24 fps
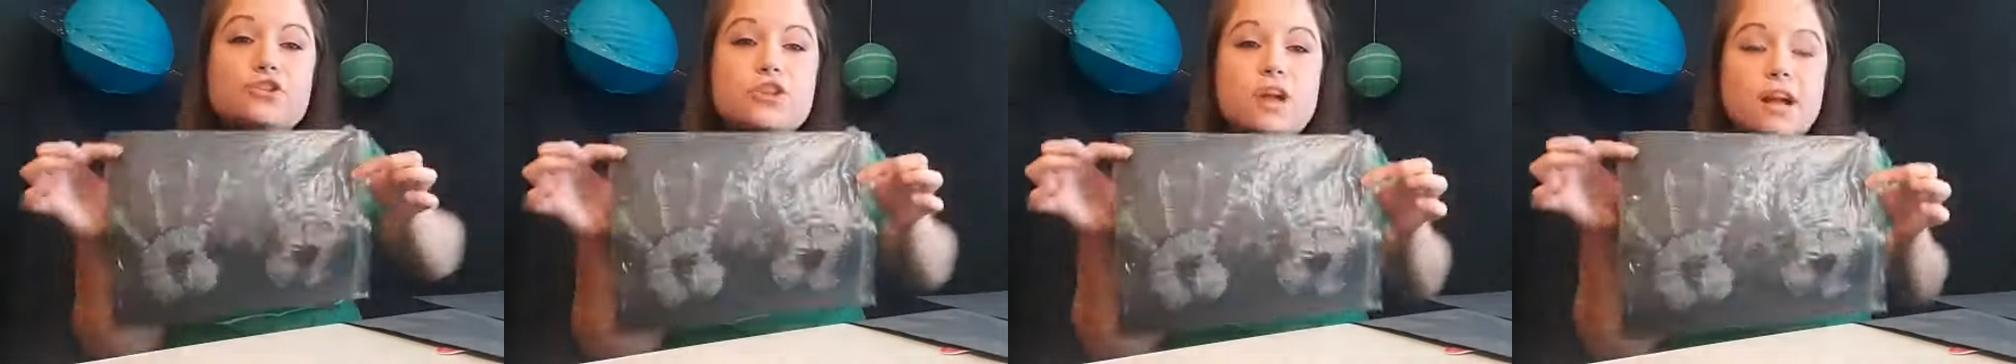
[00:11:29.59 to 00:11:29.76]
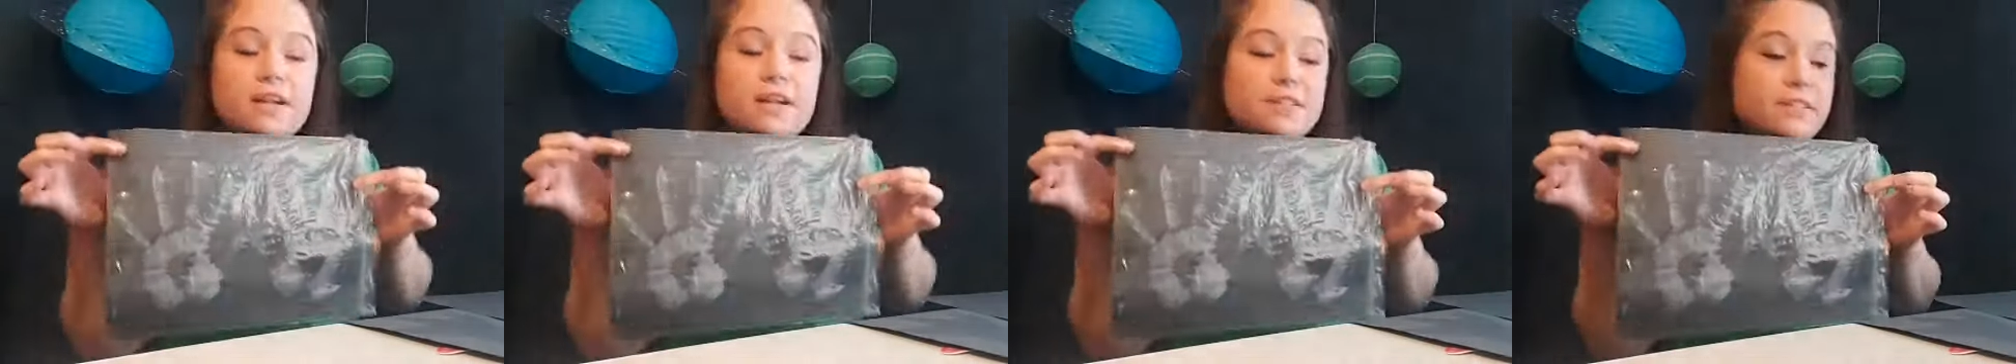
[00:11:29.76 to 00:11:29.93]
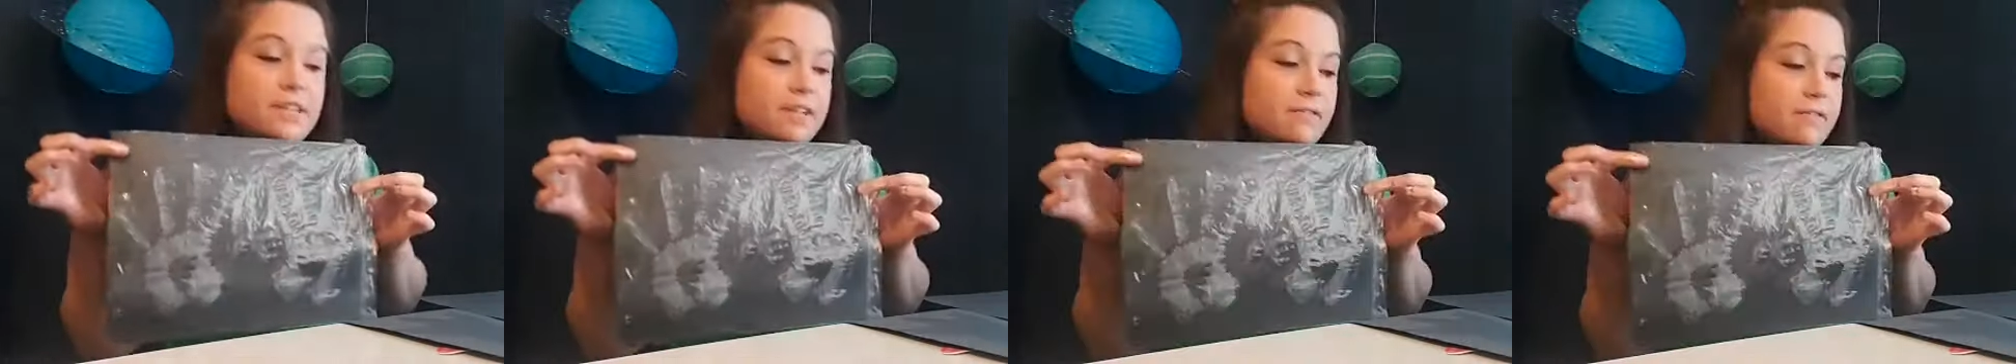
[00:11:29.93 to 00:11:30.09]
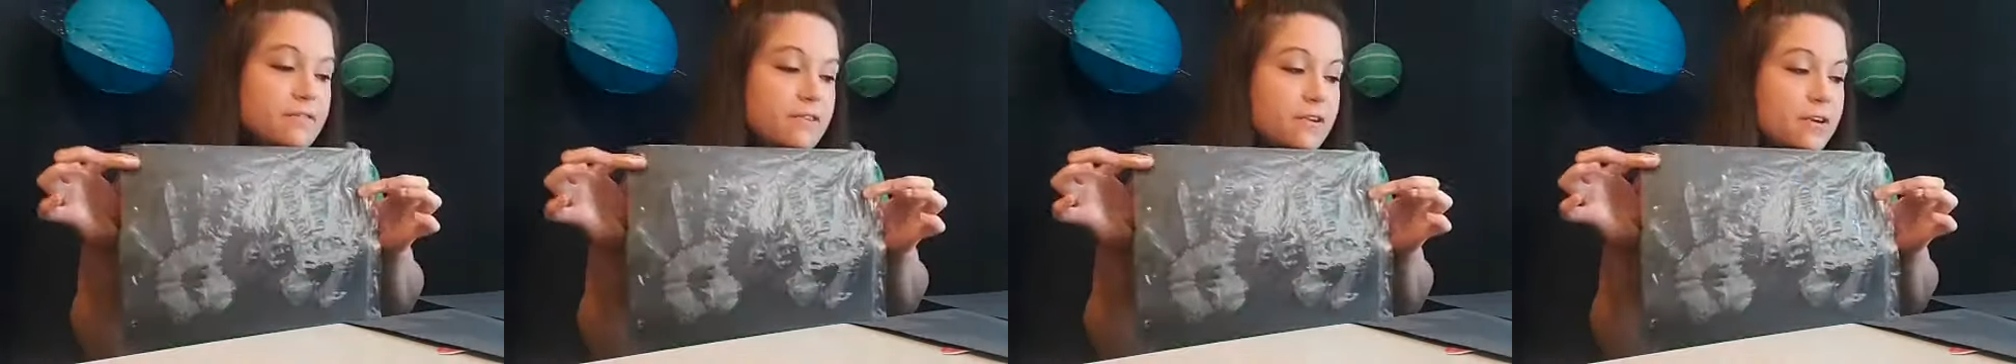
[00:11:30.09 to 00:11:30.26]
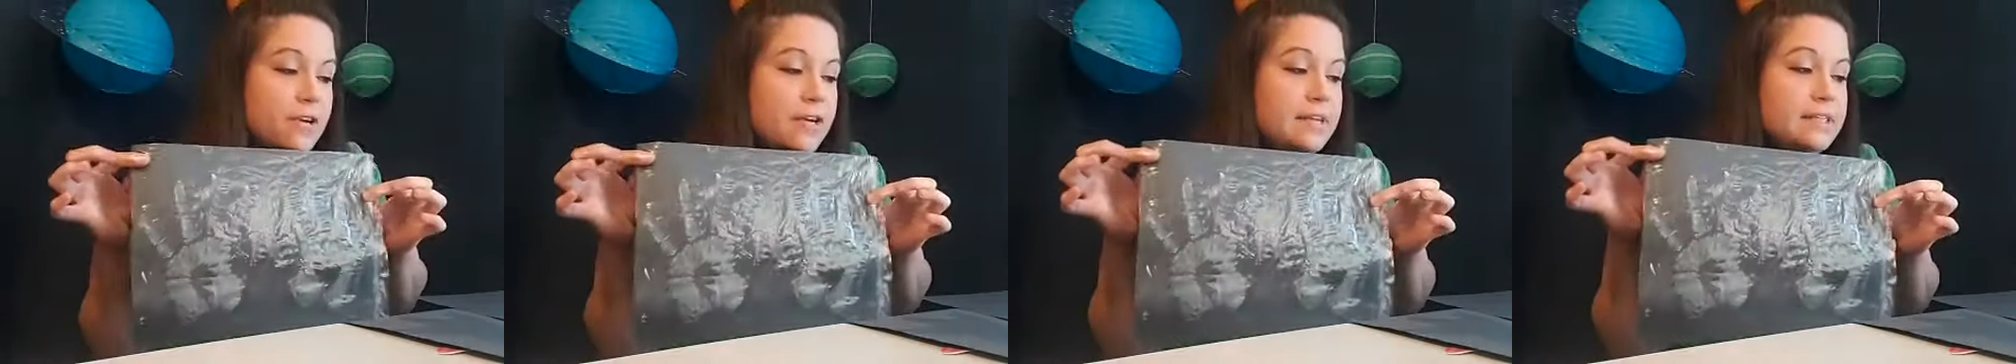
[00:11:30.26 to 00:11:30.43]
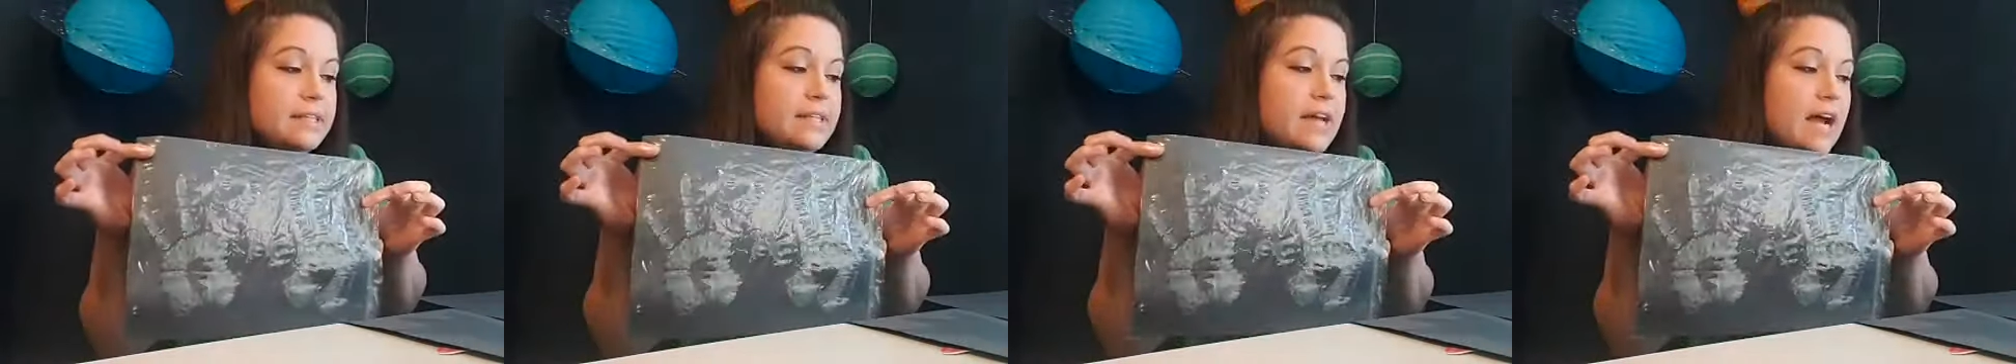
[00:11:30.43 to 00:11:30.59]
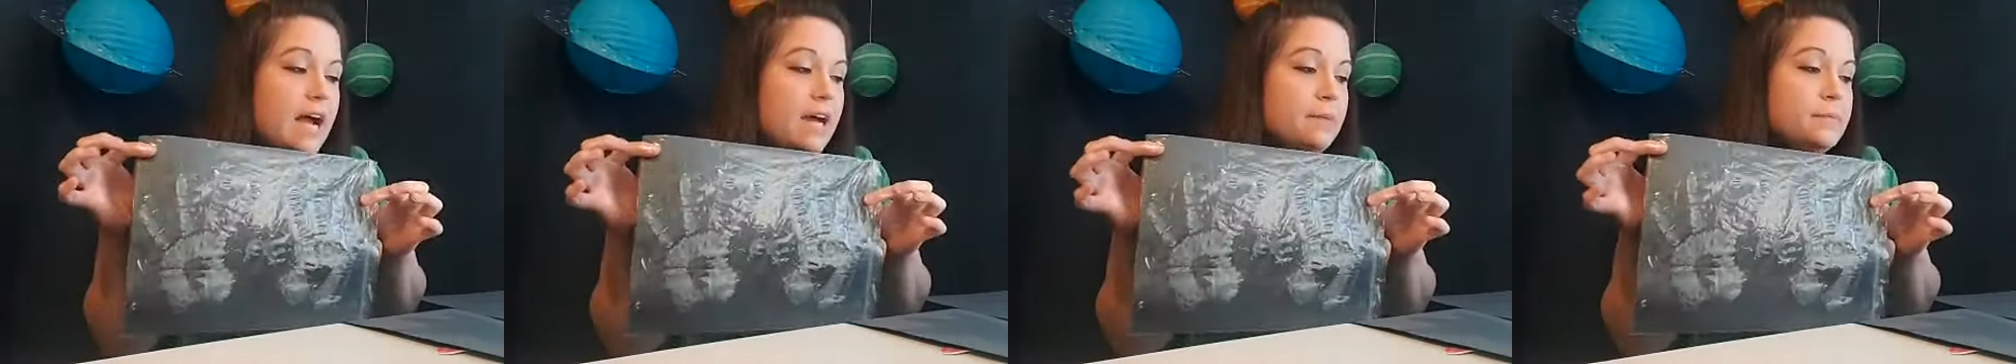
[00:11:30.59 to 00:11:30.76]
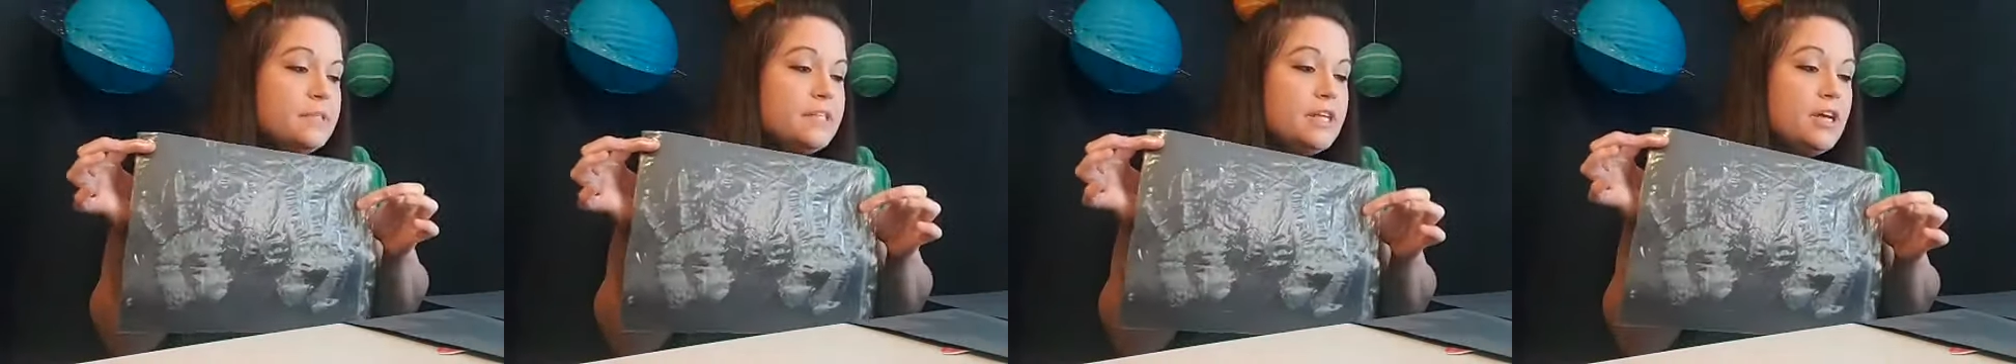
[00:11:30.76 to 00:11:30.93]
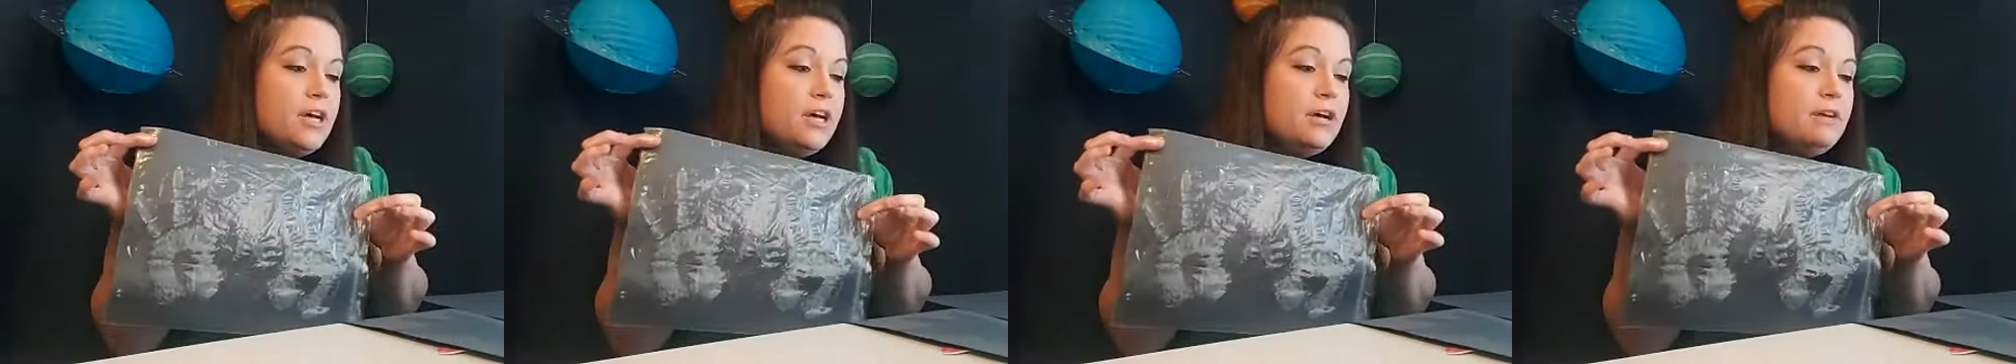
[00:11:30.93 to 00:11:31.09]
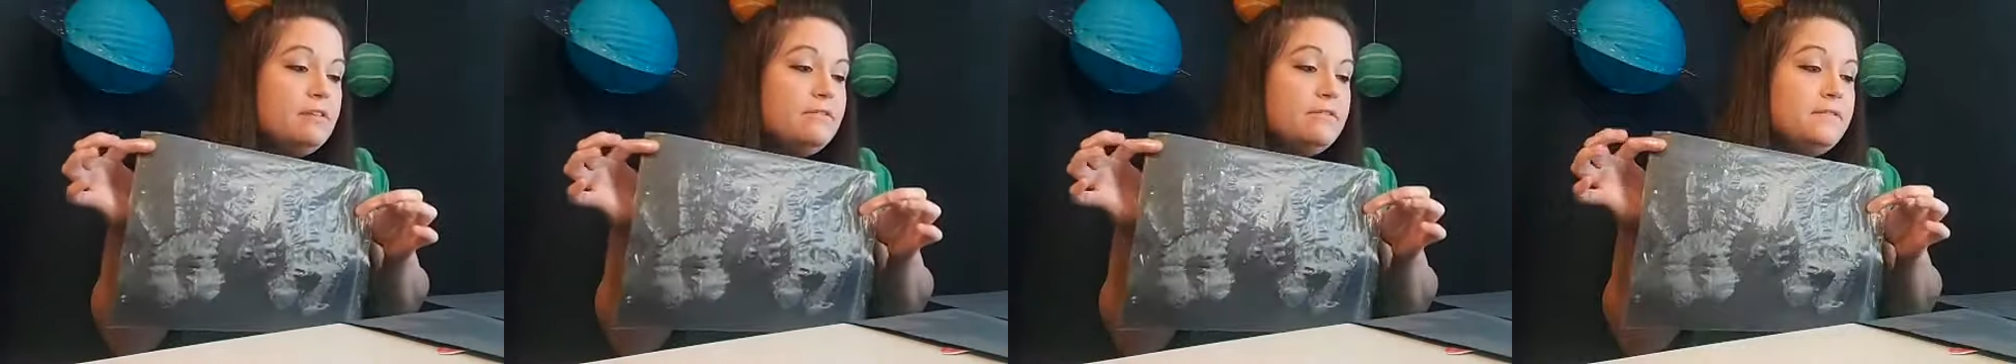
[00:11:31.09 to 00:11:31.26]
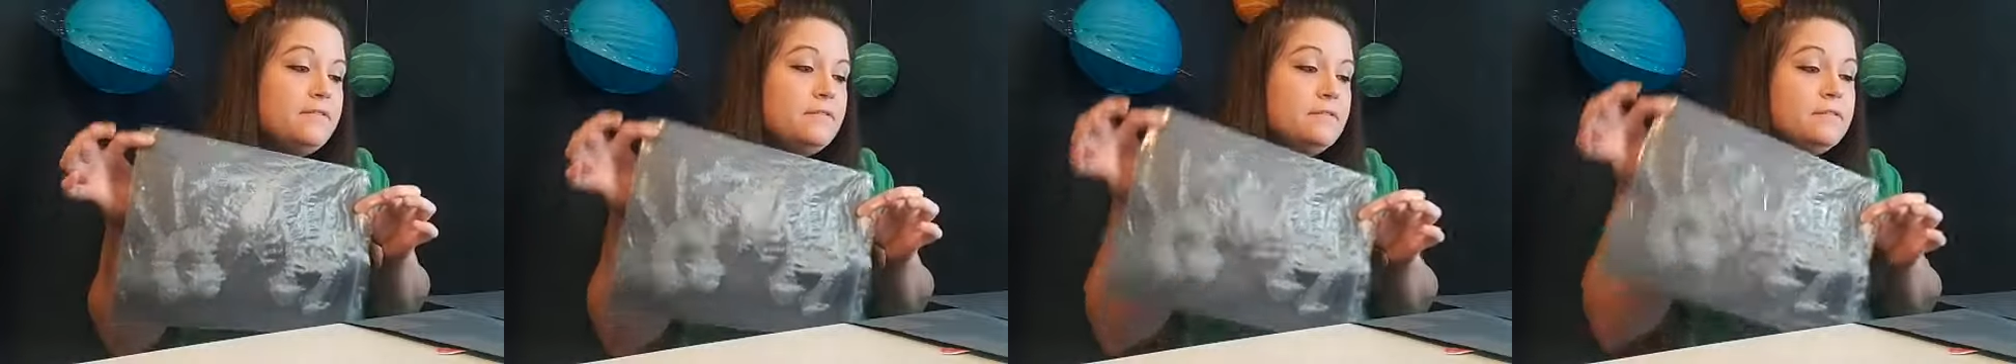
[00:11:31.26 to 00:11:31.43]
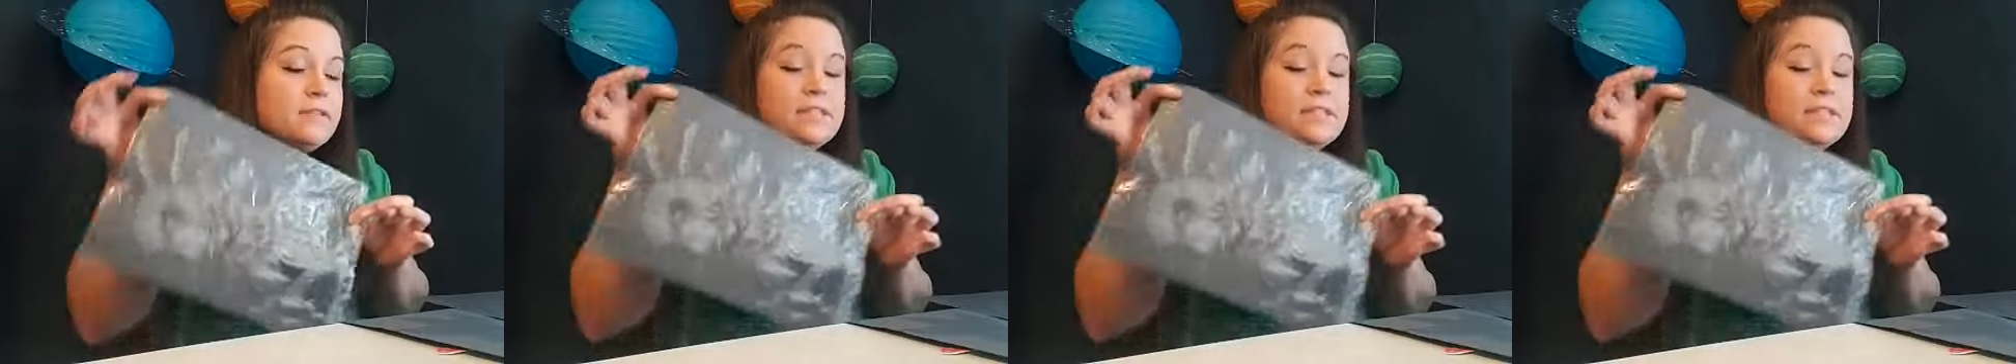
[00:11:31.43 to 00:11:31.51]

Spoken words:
try different types of